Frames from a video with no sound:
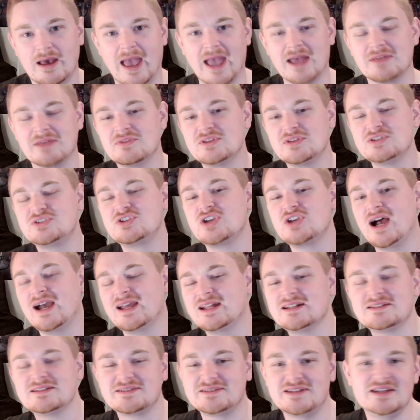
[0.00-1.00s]
And the
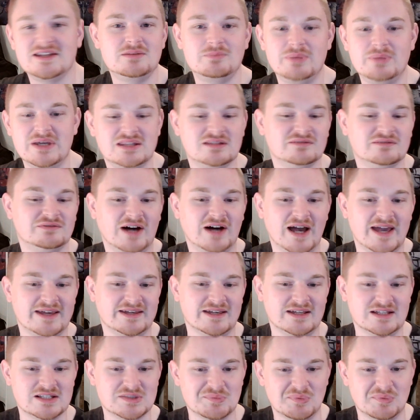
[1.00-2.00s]
Giants did beat the
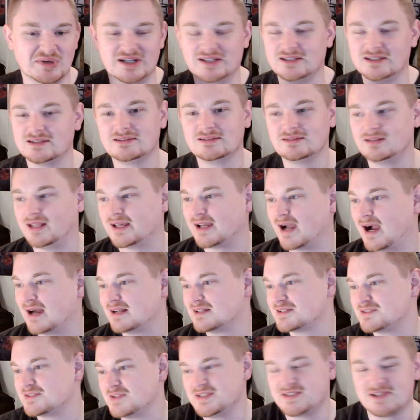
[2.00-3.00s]
Vikings, but,
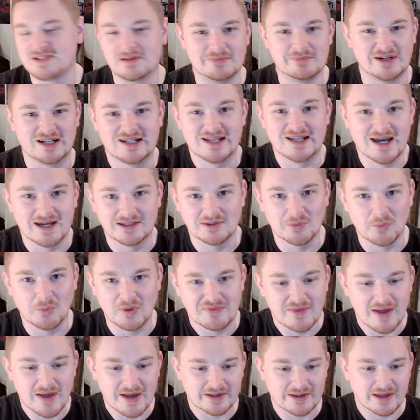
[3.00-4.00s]
honestly, somebody had to
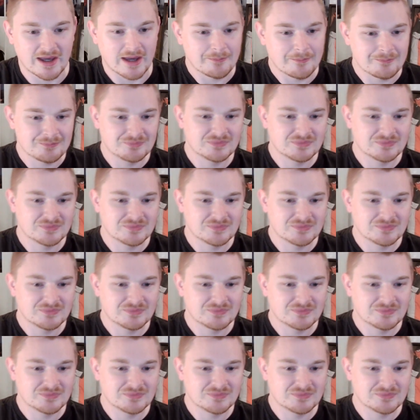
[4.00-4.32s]
win that game.